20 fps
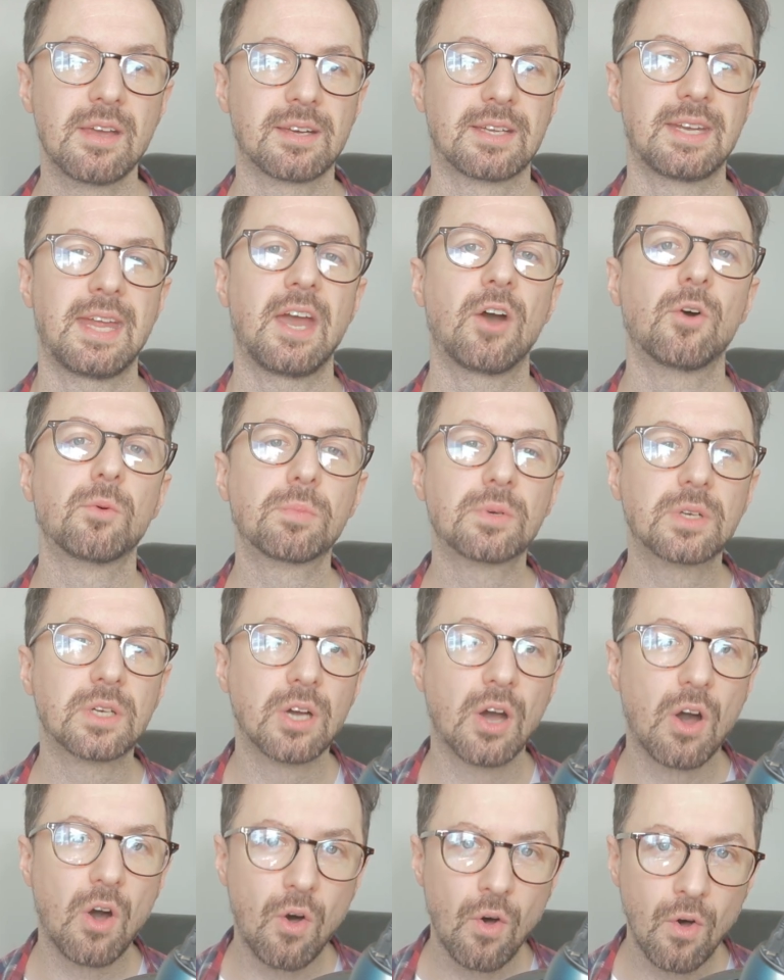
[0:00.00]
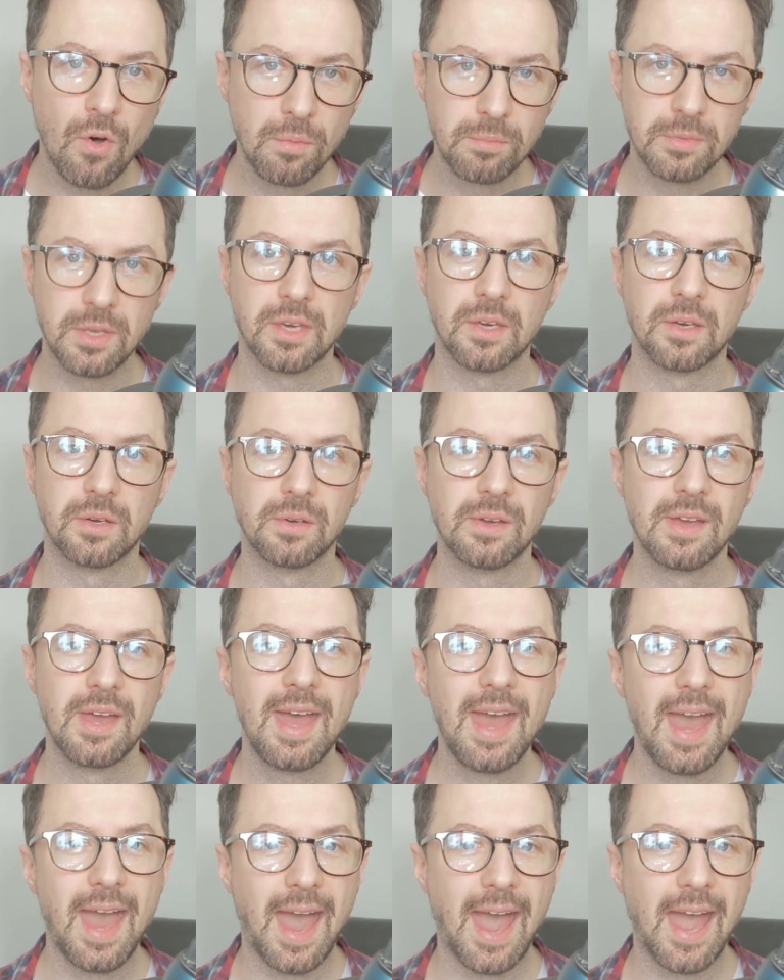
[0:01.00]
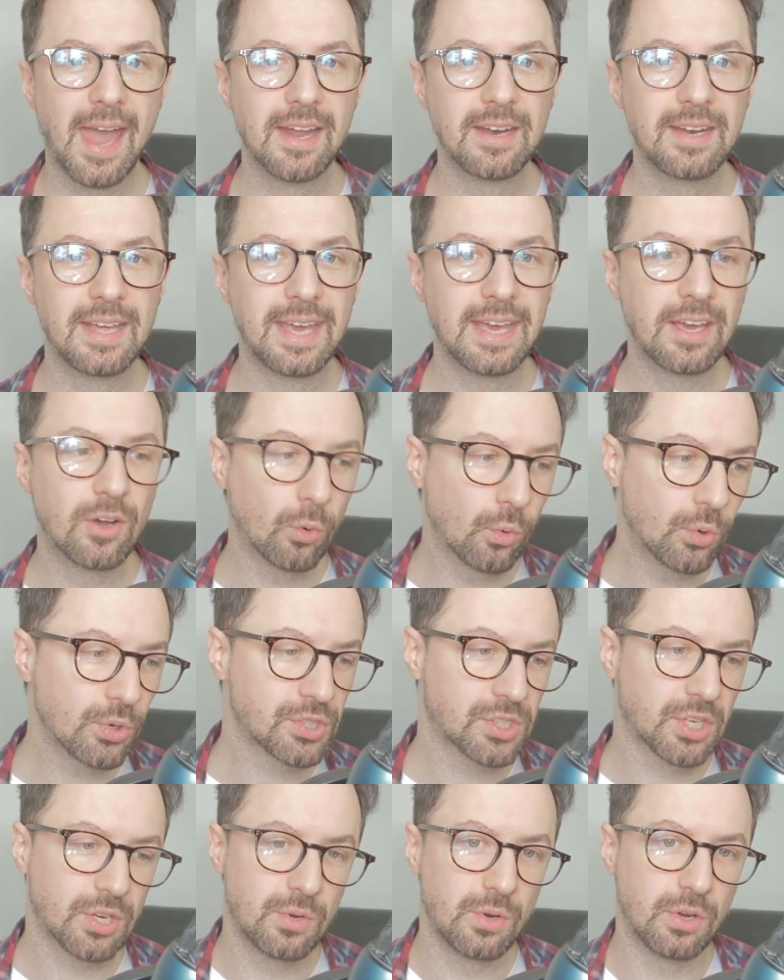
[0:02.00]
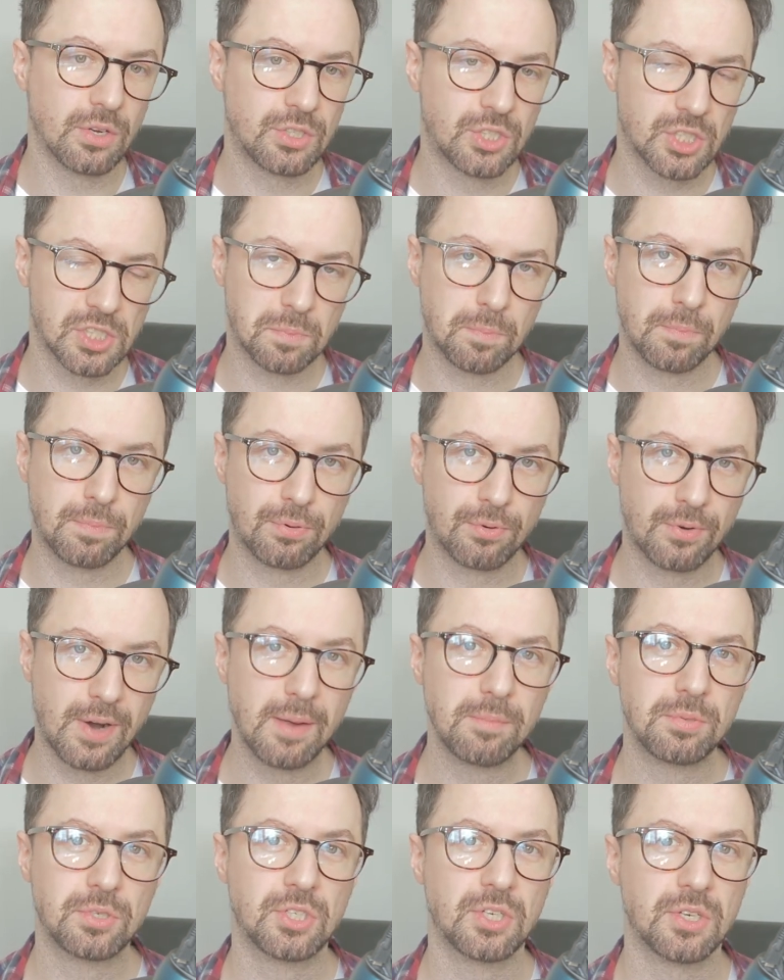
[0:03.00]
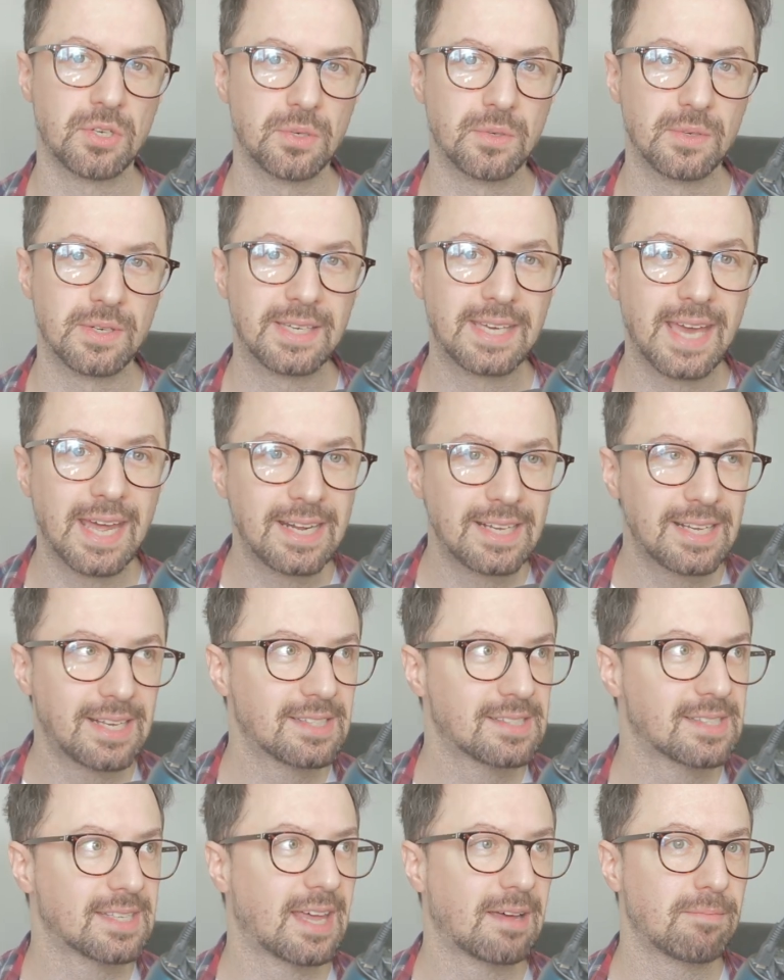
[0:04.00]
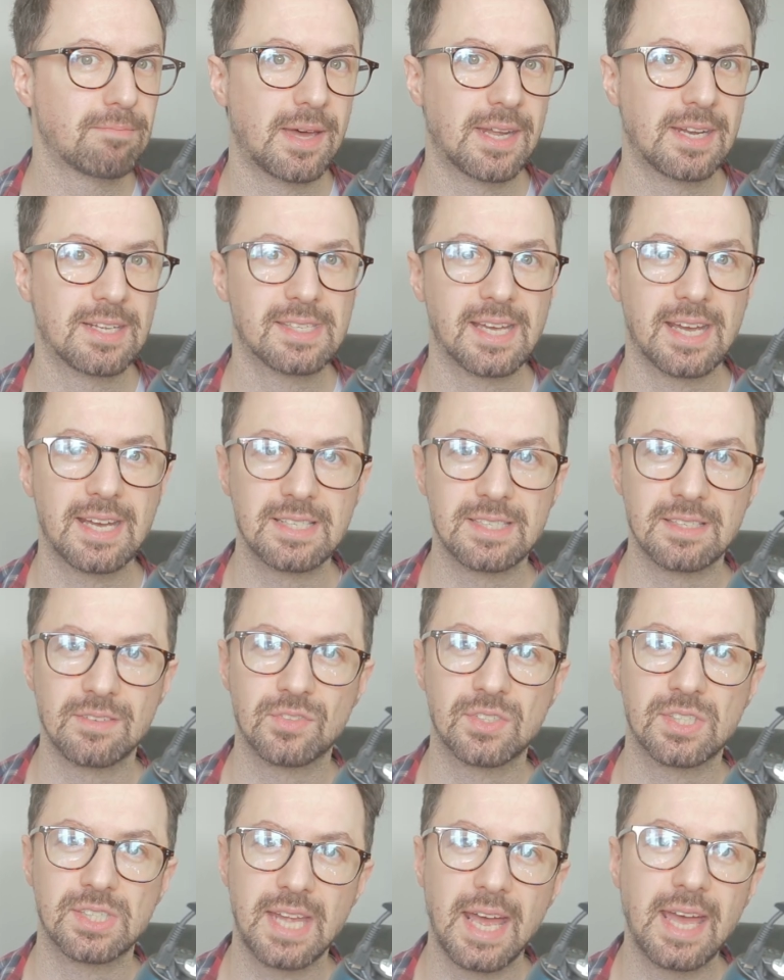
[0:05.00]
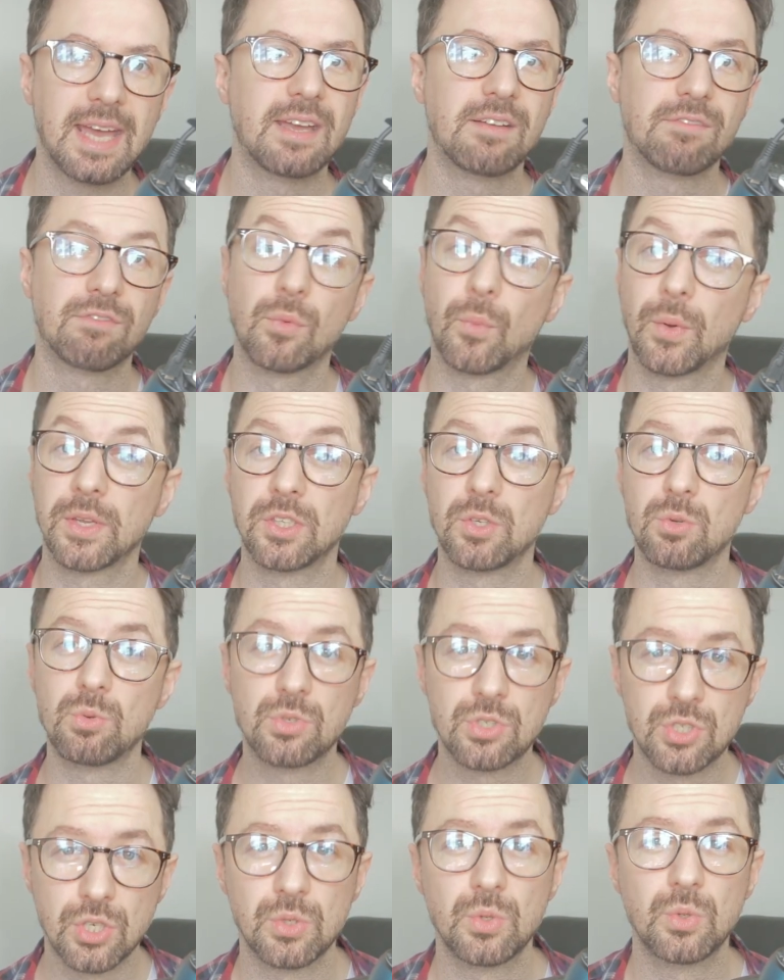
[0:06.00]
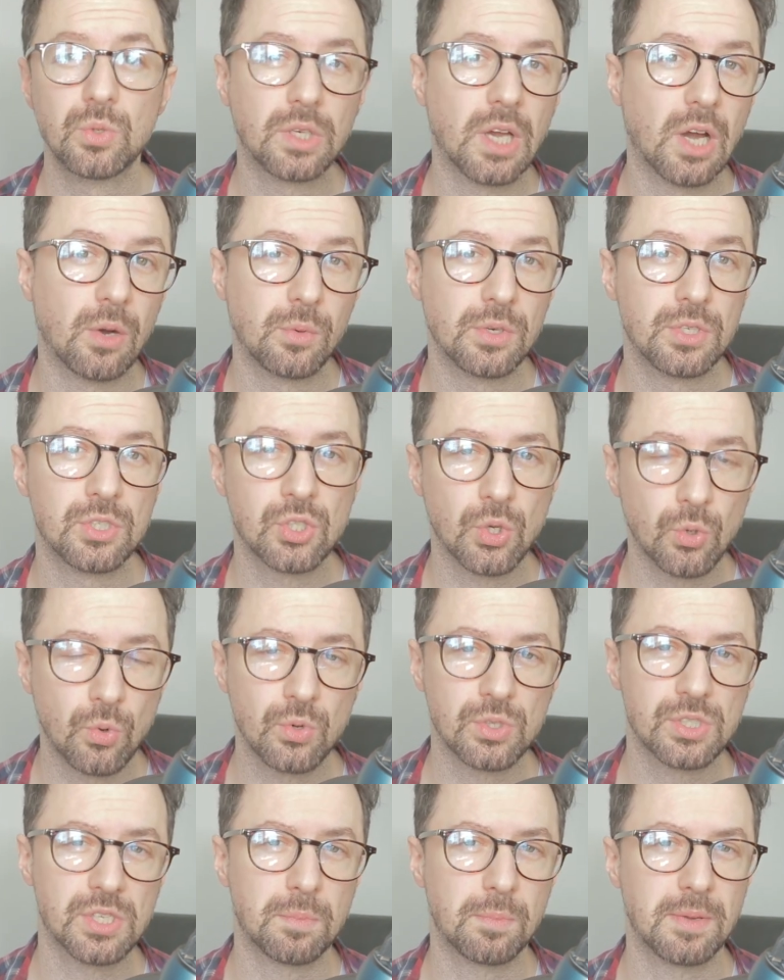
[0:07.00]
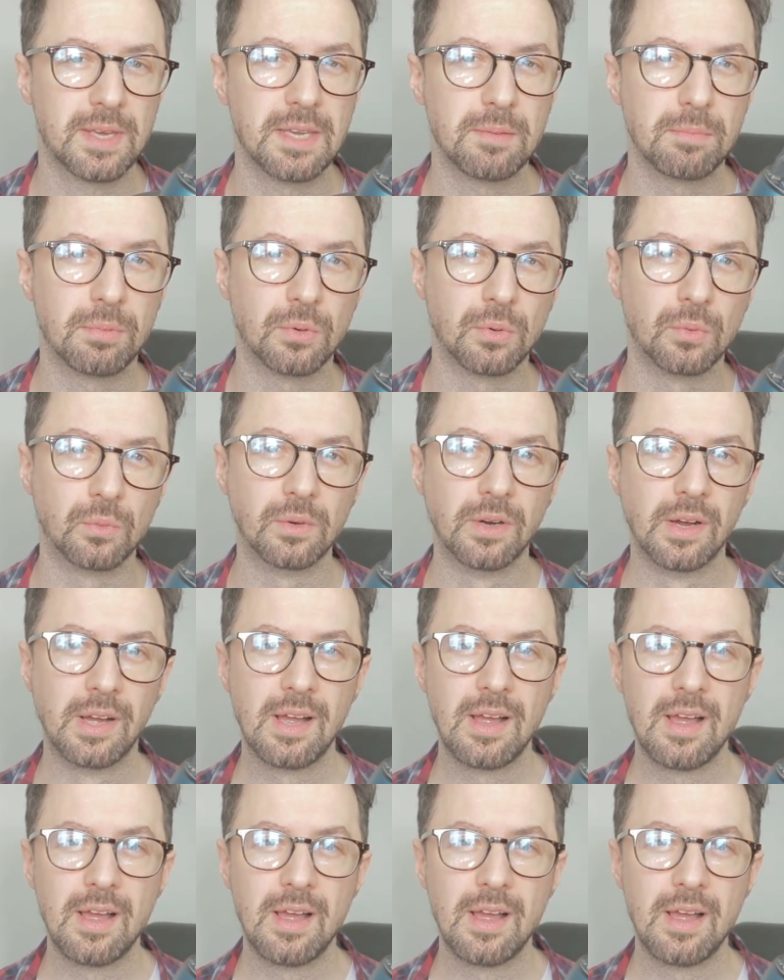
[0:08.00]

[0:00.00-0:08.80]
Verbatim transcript: can help calm you. And it also just preps you getting into that meditative state for when you do go and talk to people.